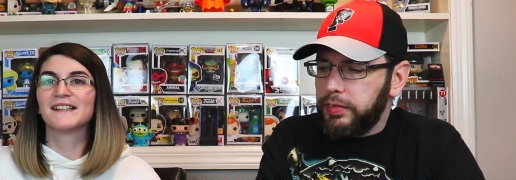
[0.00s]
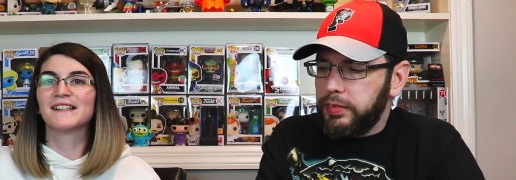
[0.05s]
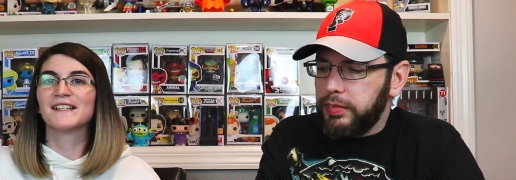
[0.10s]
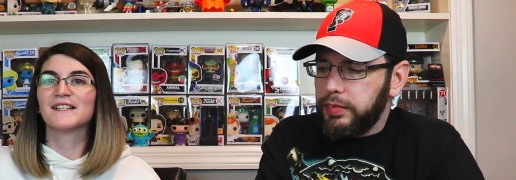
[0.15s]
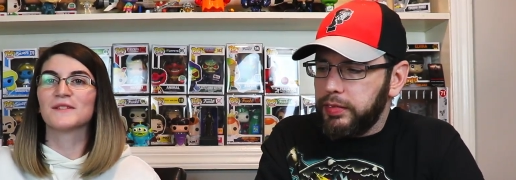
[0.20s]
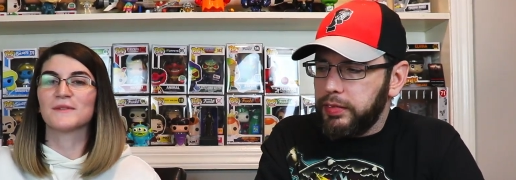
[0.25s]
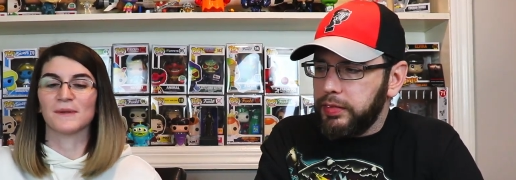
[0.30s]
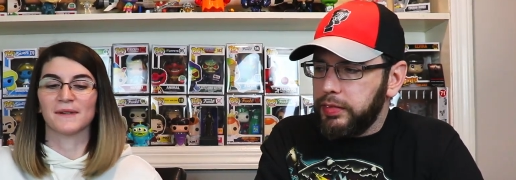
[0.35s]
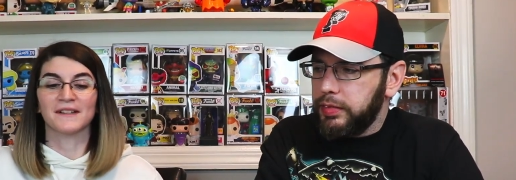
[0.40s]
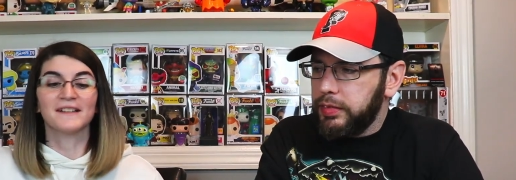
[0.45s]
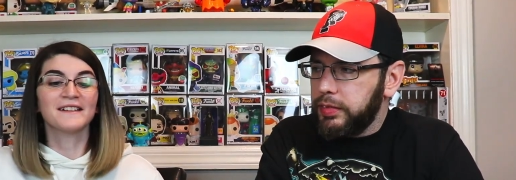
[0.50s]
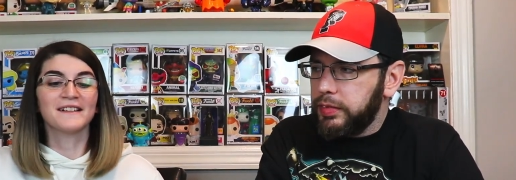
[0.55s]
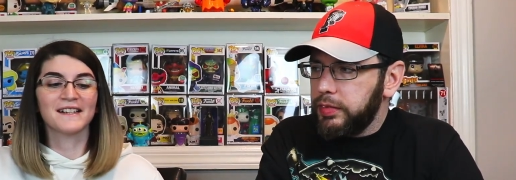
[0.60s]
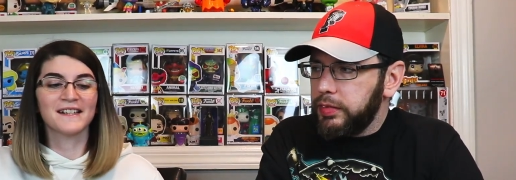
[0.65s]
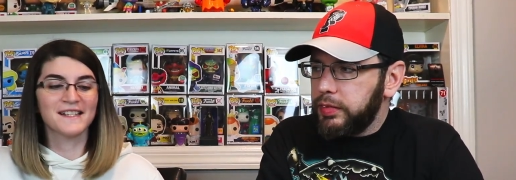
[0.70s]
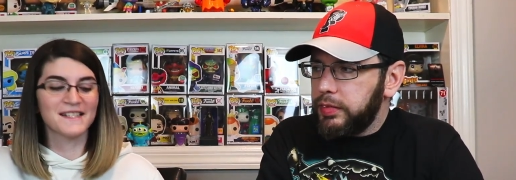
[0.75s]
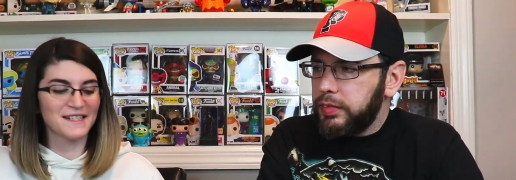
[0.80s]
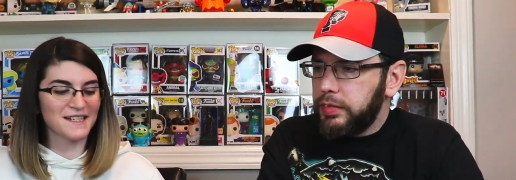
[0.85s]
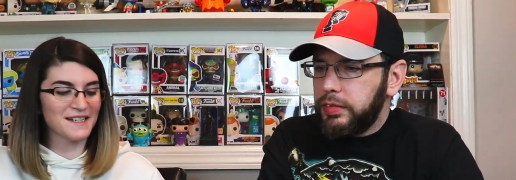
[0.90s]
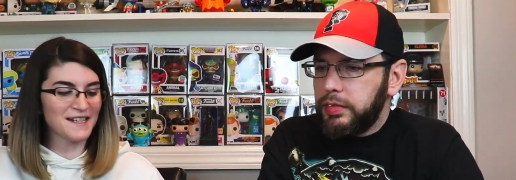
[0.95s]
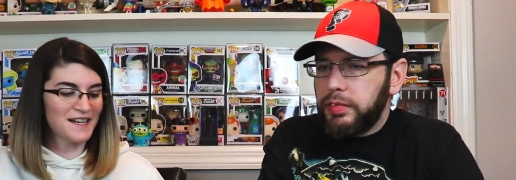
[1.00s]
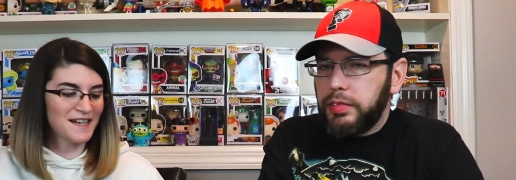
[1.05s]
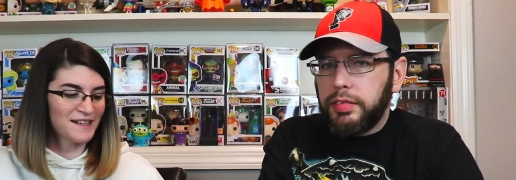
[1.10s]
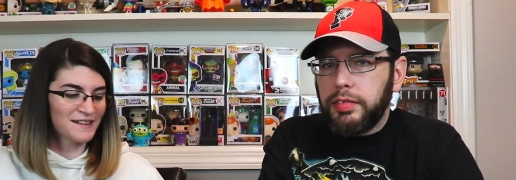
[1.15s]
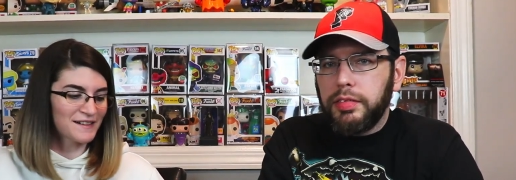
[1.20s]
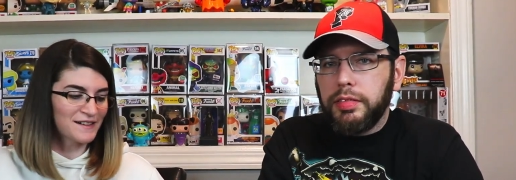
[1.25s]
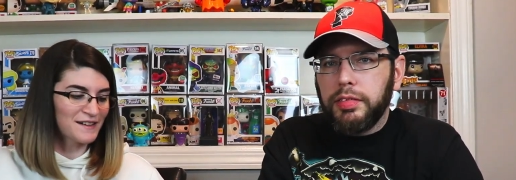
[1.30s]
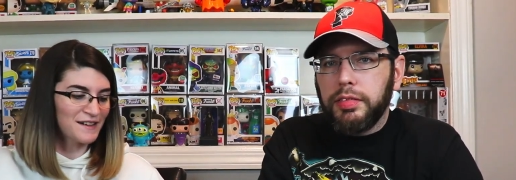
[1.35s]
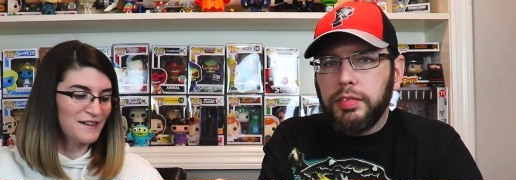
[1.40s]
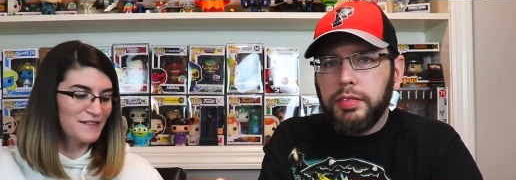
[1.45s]
Speaker 1: this one is in
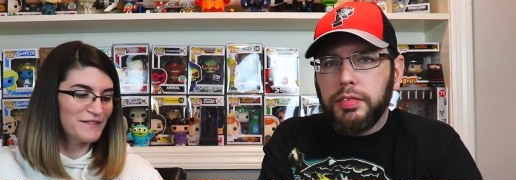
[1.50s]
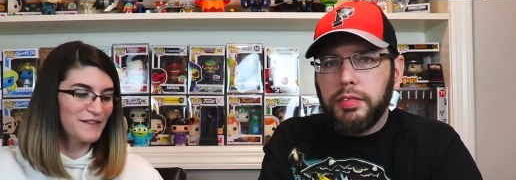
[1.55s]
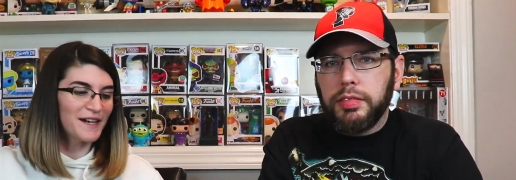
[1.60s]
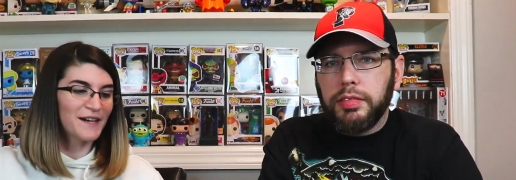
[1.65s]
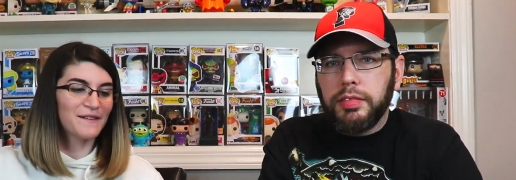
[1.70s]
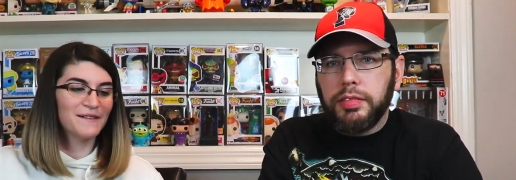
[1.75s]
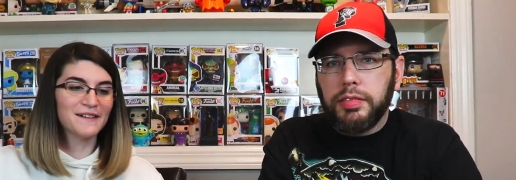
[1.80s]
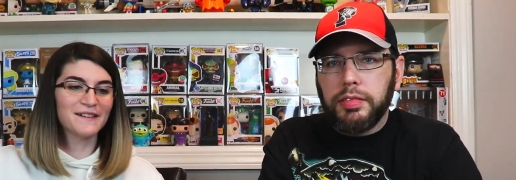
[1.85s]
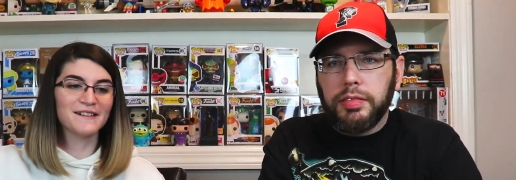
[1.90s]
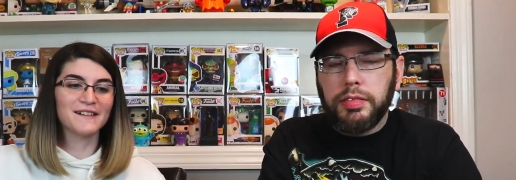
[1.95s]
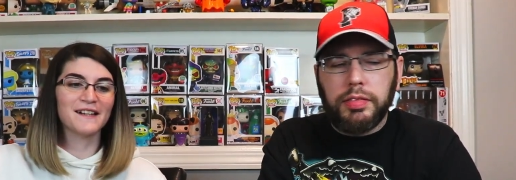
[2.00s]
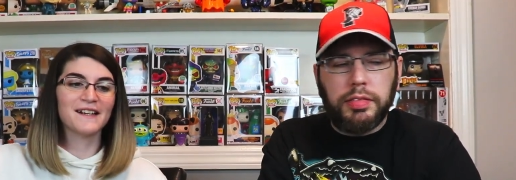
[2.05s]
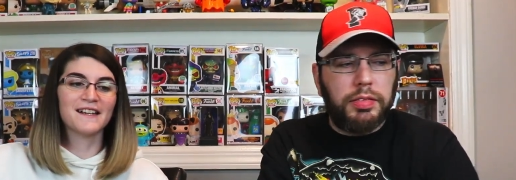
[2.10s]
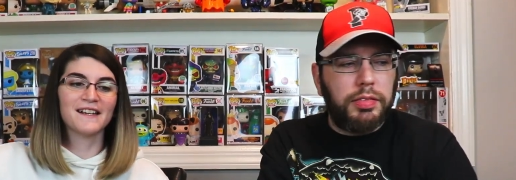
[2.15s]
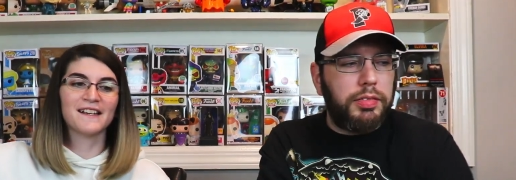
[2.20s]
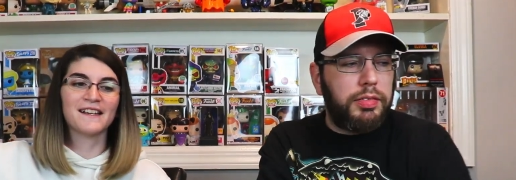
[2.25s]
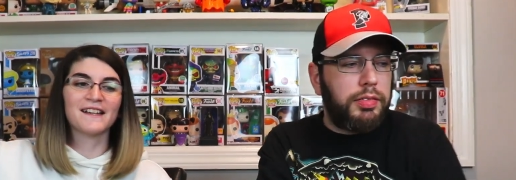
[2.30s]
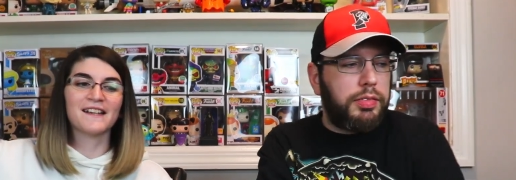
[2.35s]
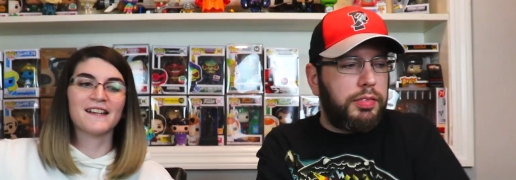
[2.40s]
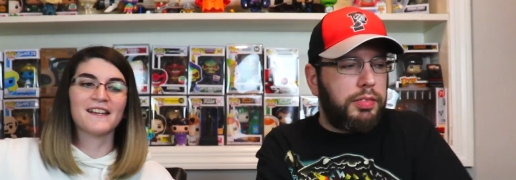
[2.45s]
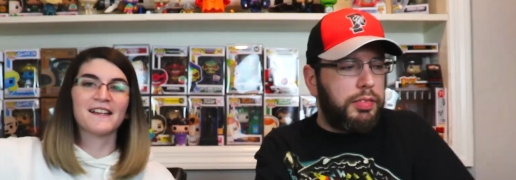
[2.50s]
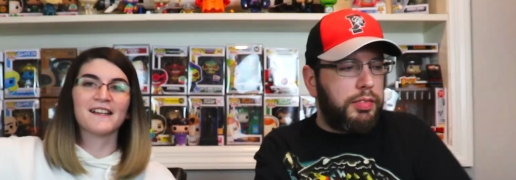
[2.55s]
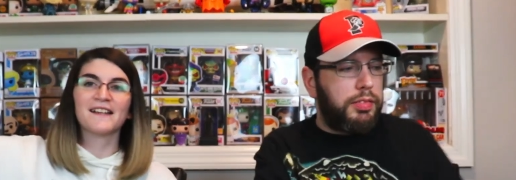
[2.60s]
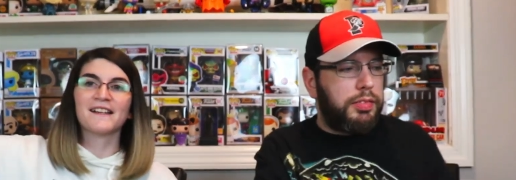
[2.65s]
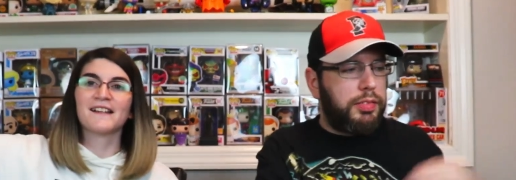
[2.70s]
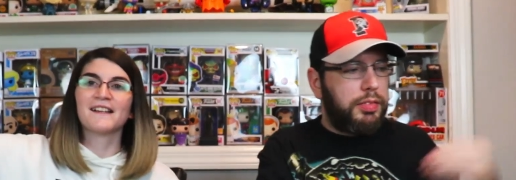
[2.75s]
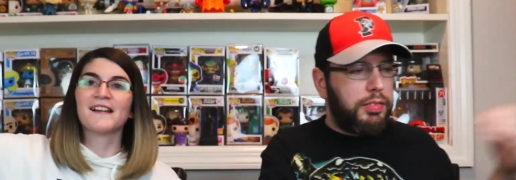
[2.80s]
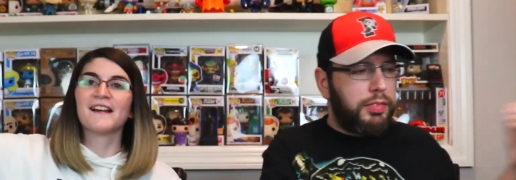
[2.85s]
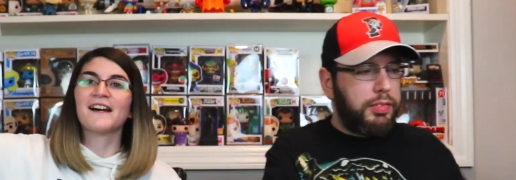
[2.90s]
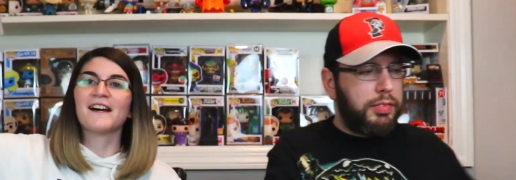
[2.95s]
honor of our,
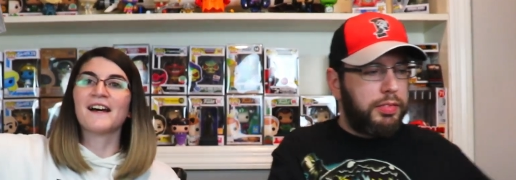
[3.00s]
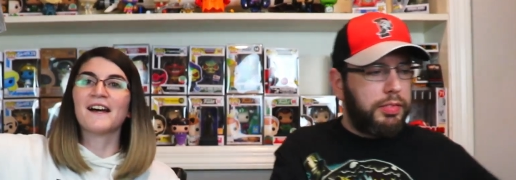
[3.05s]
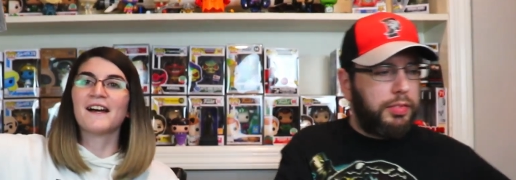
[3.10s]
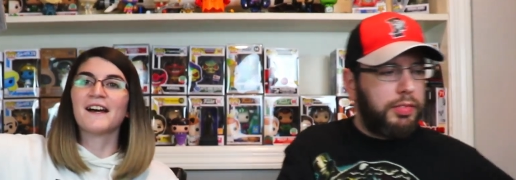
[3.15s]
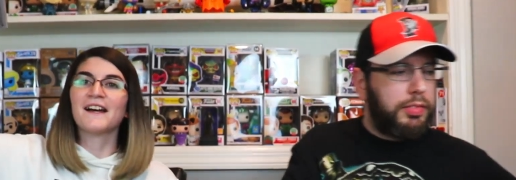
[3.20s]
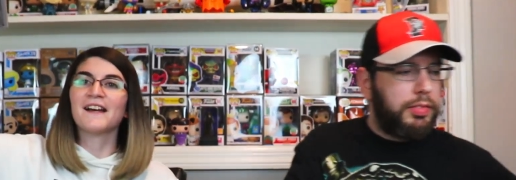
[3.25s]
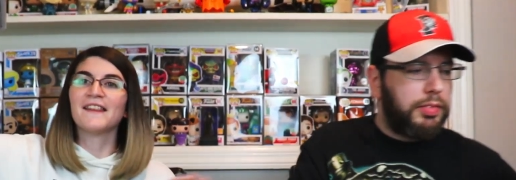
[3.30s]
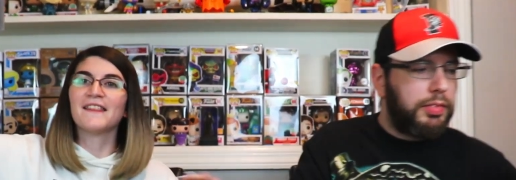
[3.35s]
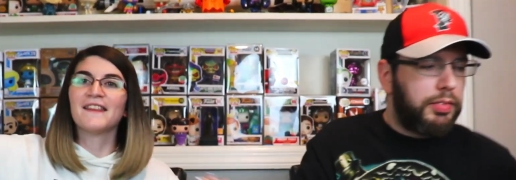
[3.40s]
uh,